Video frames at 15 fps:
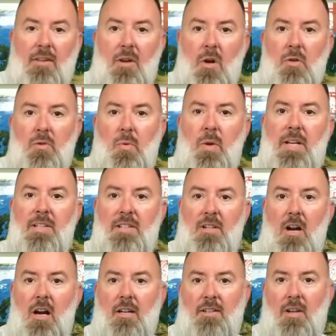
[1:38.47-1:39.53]
those wheat
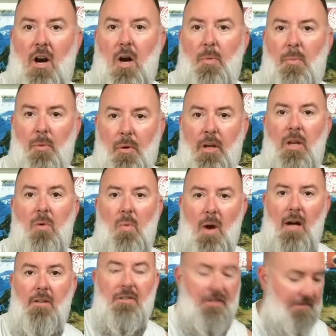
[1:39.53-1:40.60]
stalks are pretty
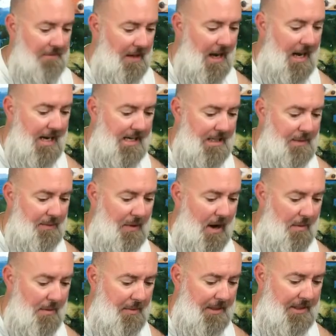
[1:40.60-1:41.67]
well defined. It's
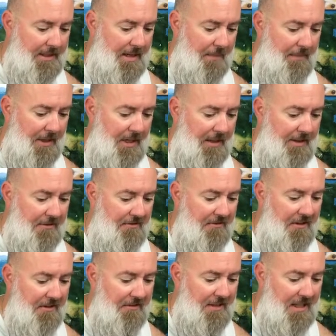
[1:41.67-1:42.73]
probably something in the
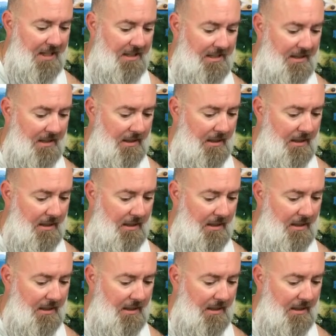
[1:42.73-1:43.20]
50s.